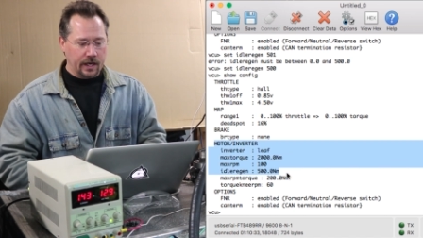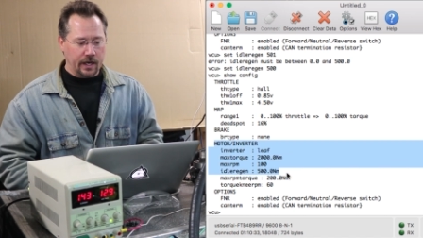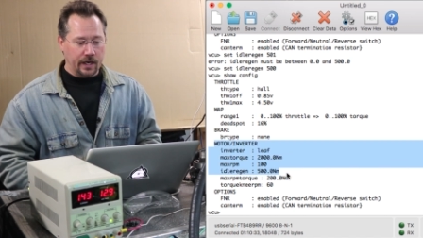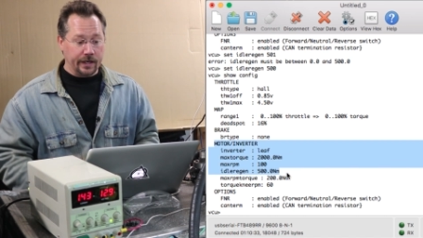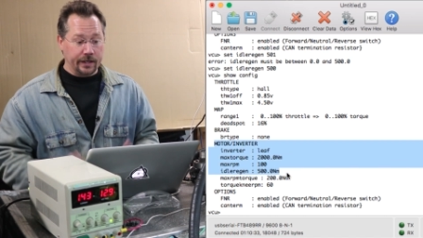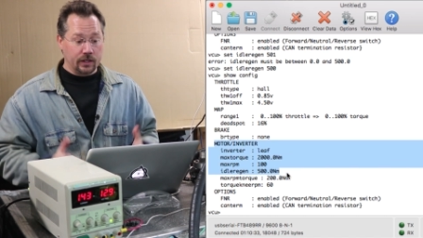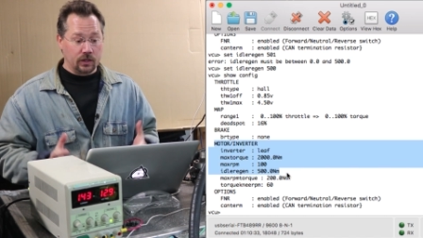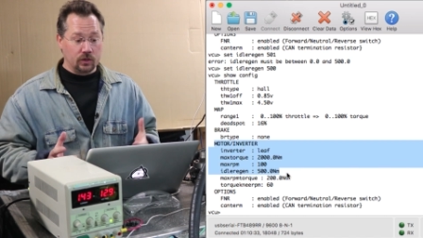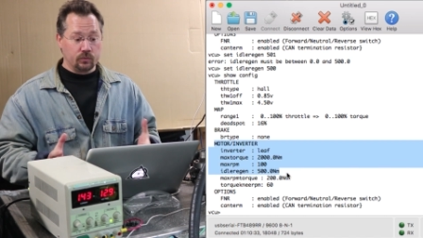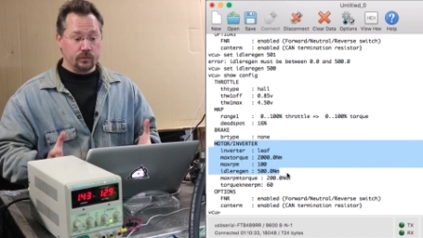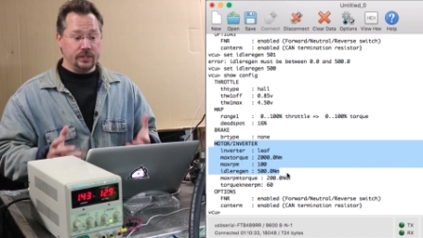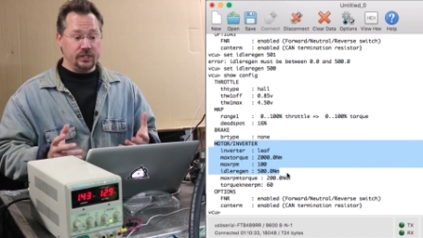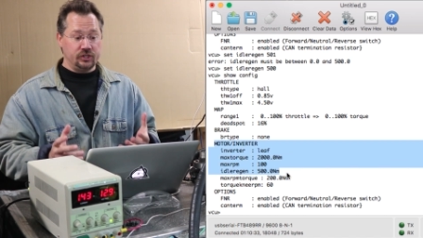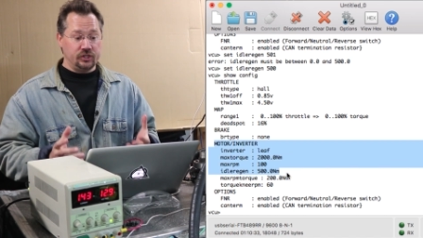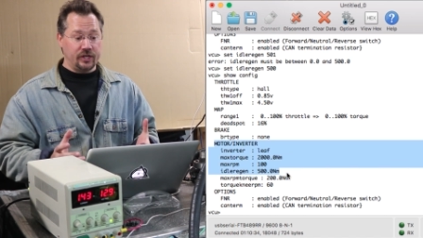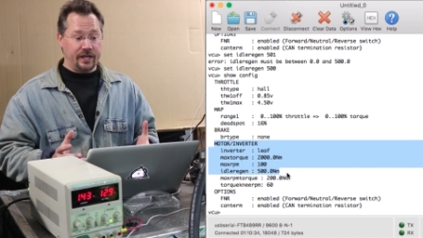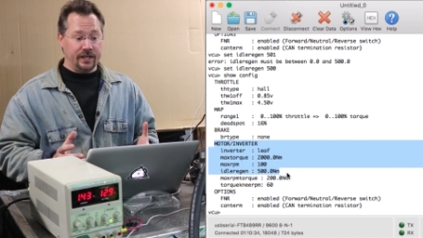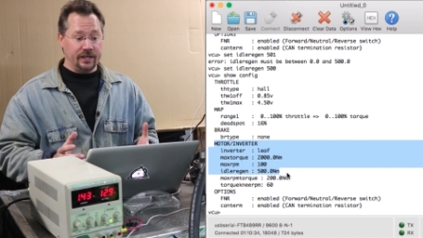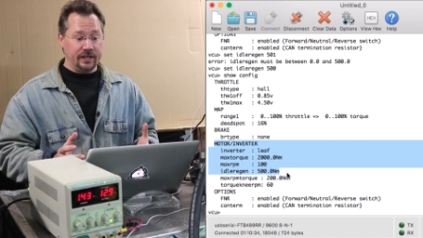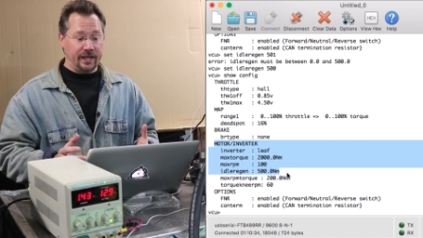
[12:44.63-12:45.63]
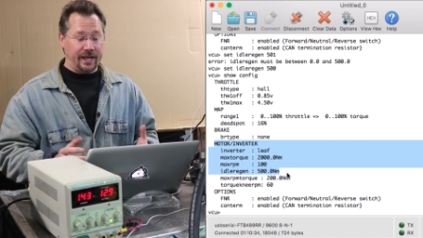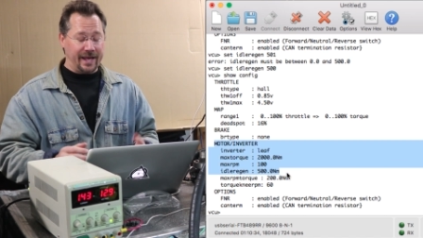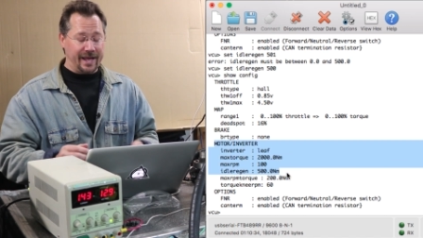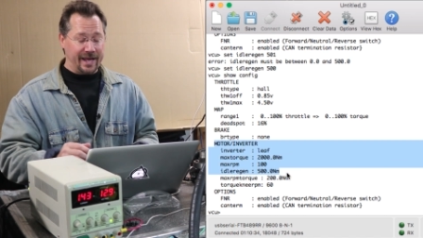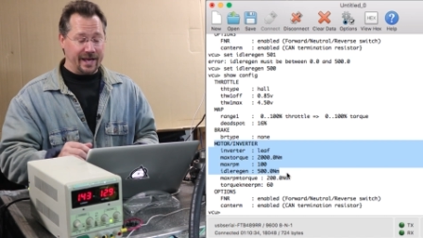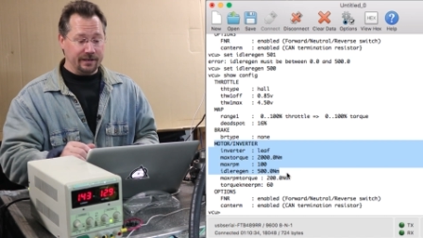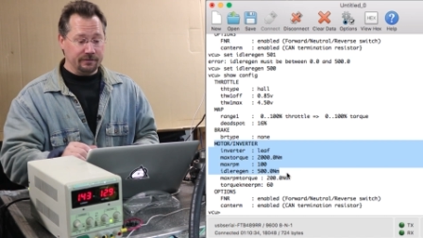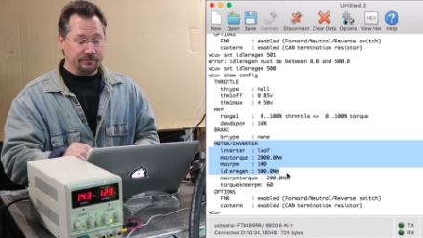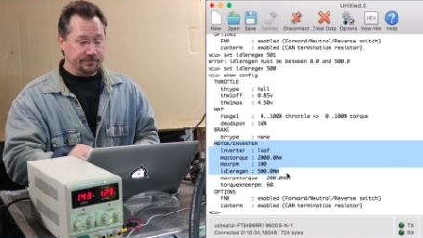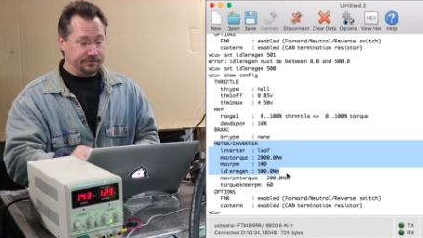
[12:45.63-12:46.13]
Idle regen
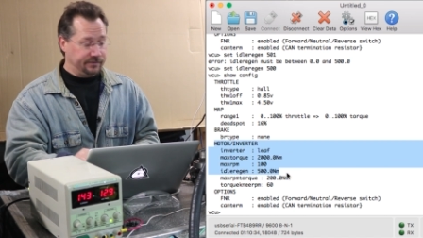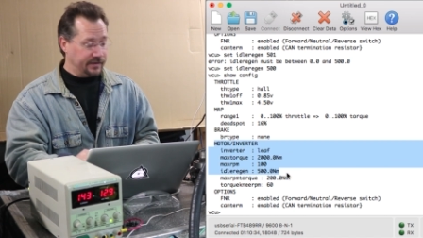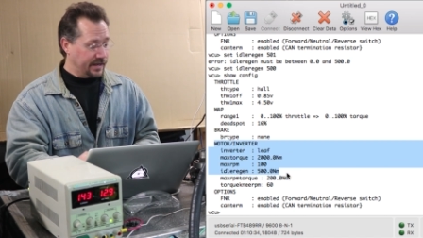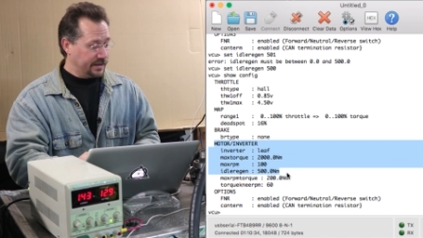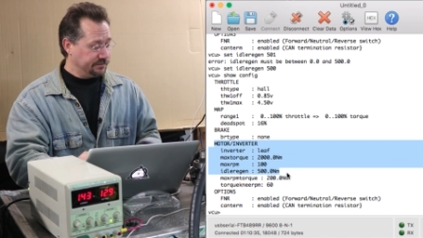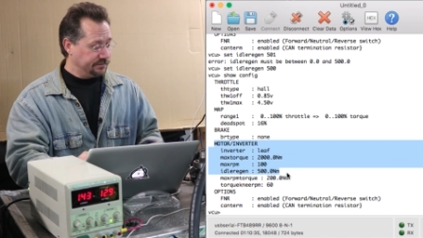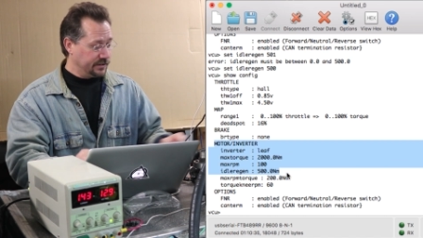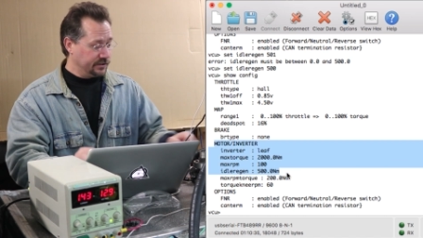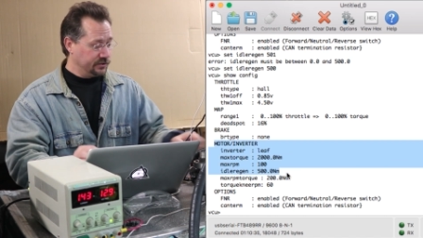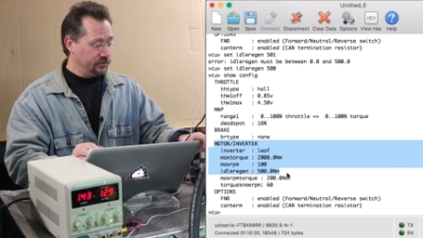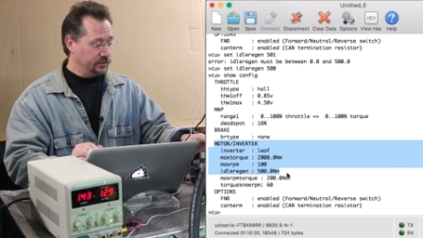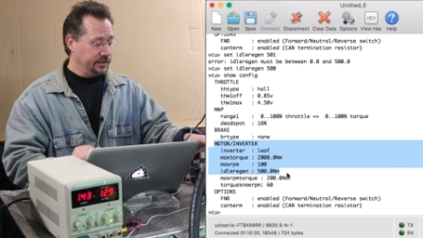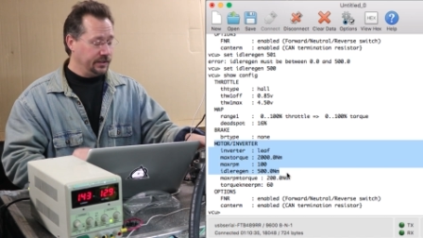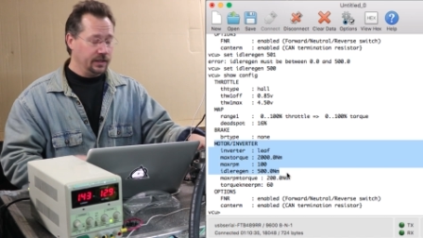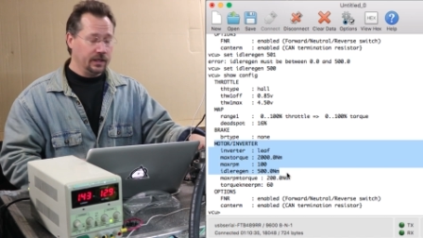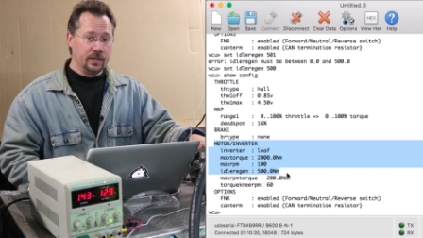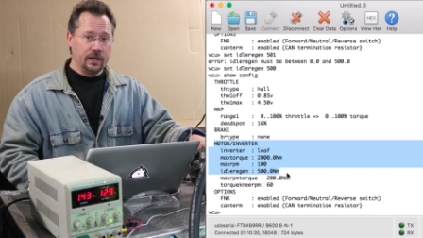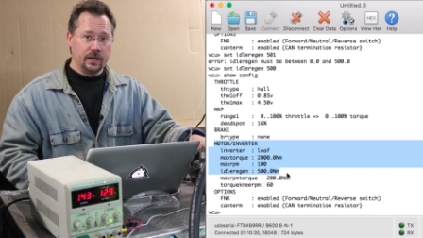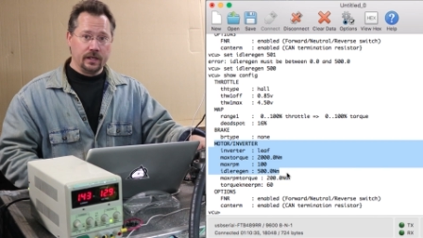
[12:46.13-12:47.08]
at 500.